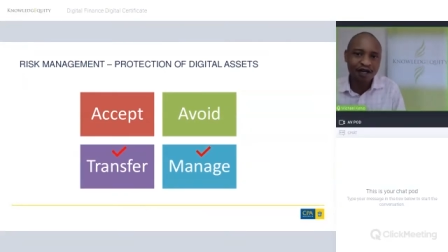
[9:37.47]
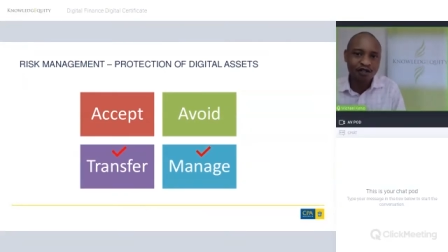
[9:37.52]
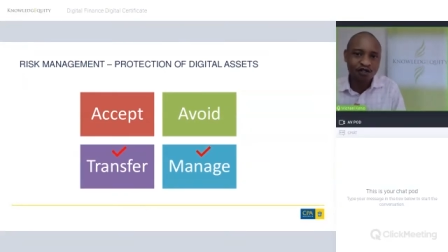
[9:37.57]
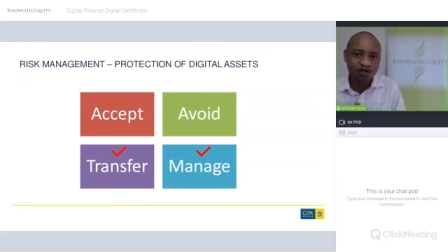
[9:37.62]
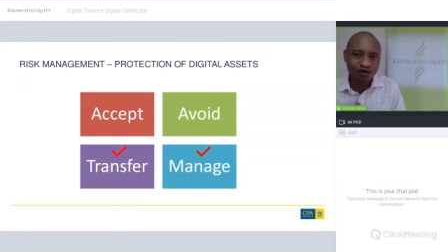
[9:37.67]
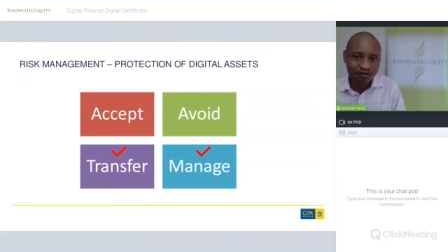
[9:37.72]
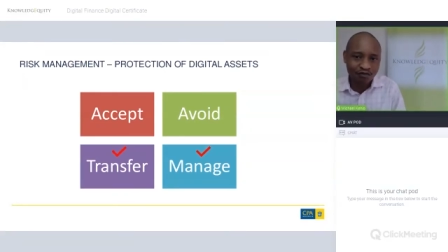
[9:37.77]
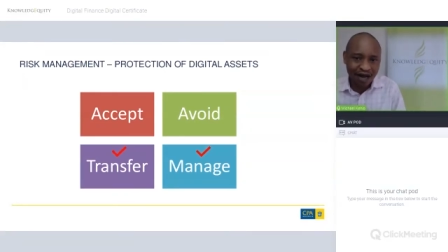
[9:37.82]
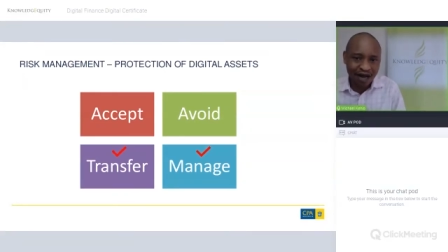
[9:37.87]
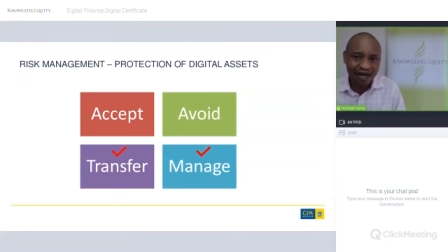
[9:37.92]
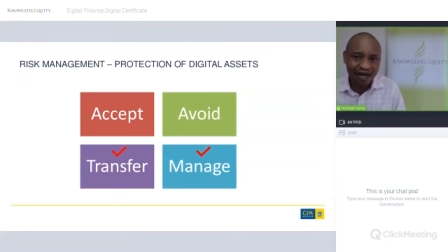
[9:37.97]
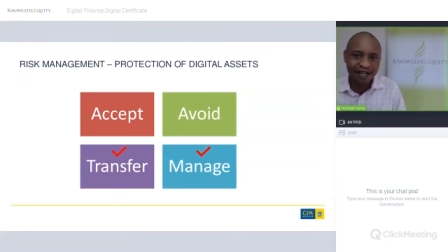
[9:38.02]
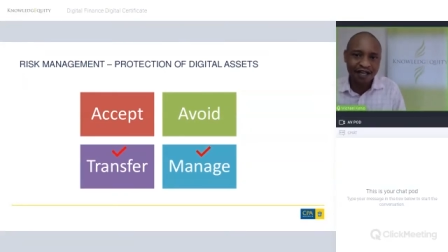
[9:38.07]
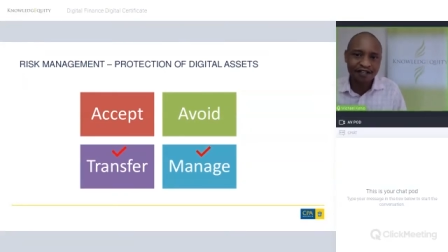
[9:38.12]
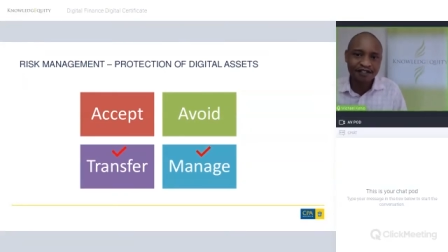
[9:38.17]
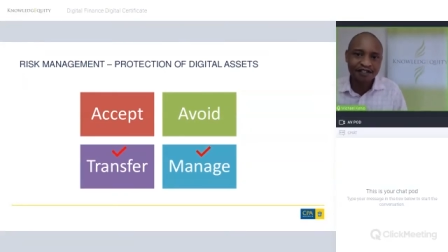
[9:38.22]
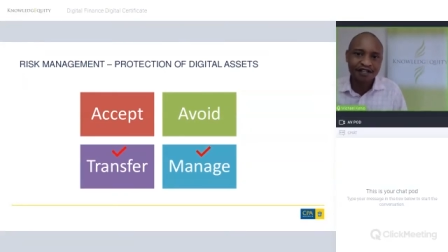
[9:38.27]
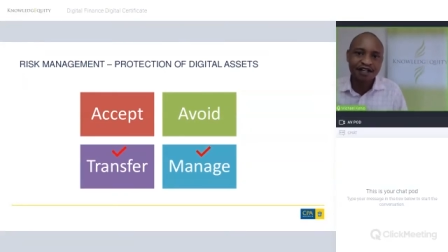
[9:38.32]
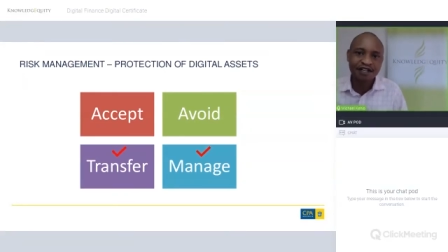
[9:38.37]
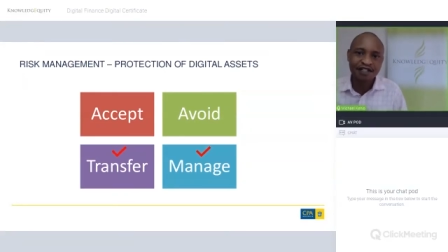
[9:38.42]
to
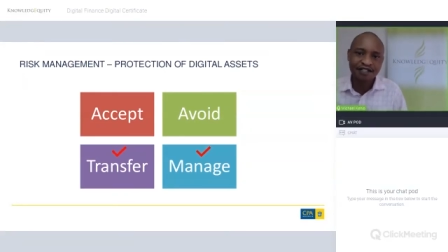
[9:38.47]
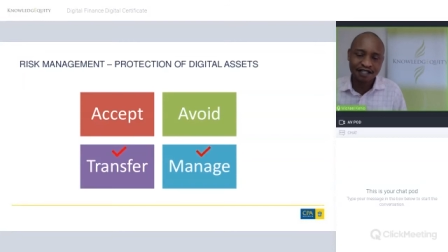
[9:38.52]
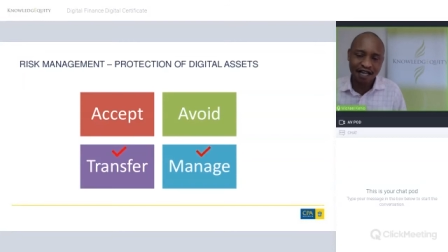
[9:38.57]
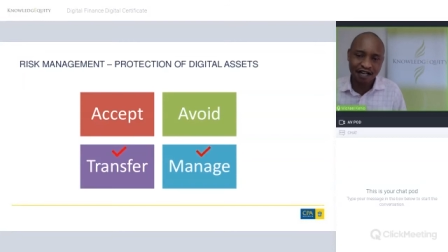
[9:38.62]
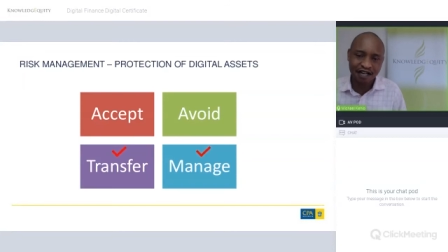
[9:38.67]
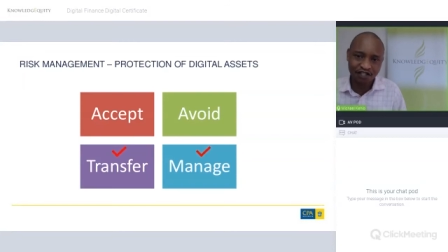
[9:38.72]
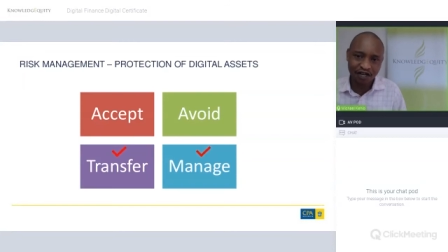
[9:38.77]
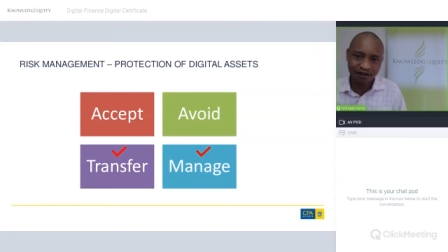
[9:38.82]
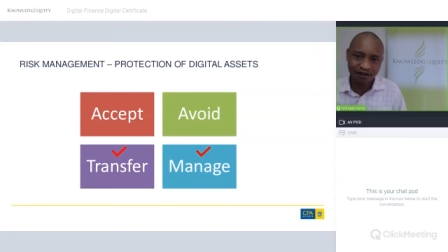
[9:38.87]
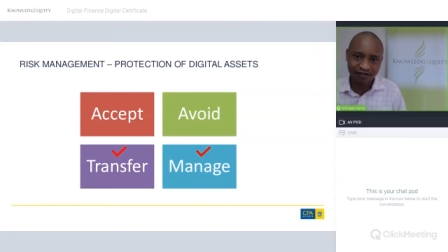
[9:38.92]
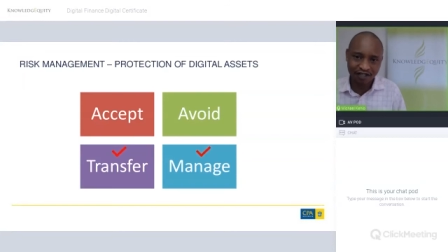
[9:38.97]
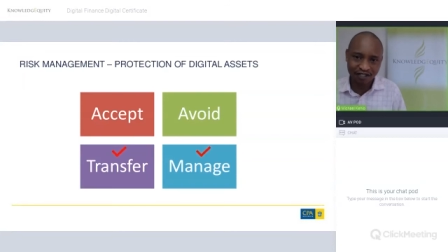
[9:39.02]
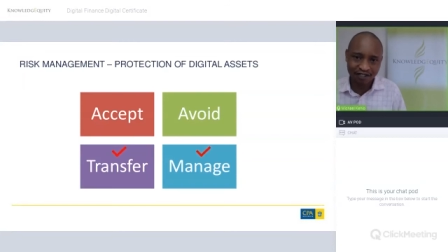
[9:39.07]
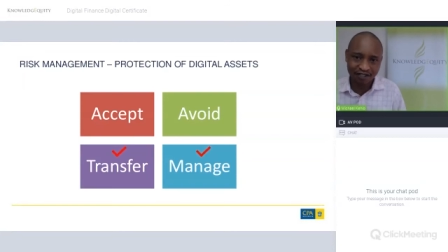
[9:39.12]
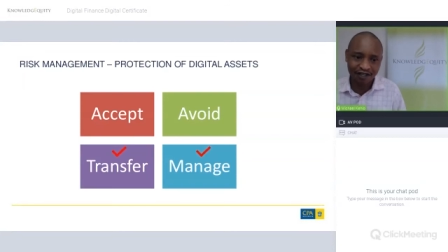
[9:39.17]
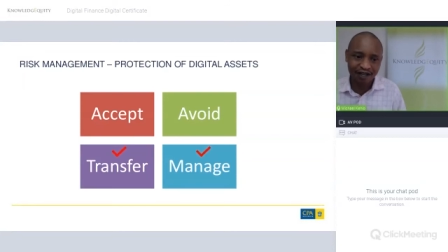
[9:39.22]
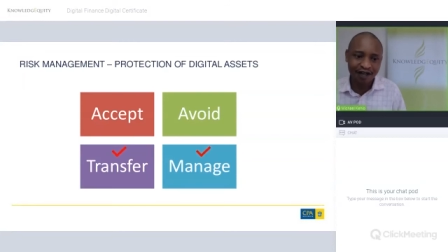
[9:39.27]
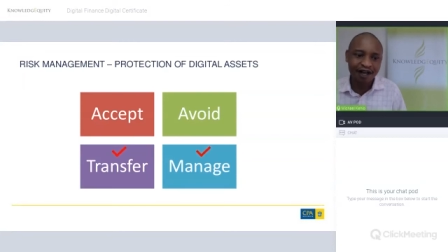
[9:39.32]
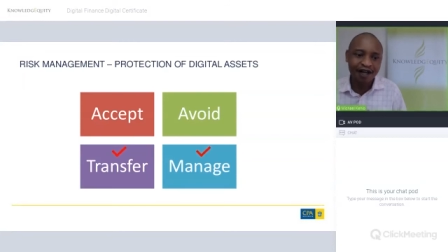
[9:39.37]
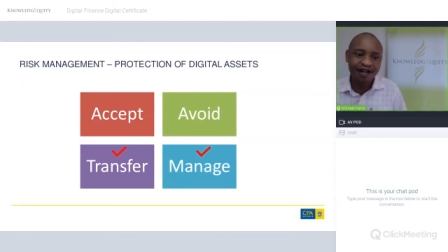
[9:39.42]
manage such a risk.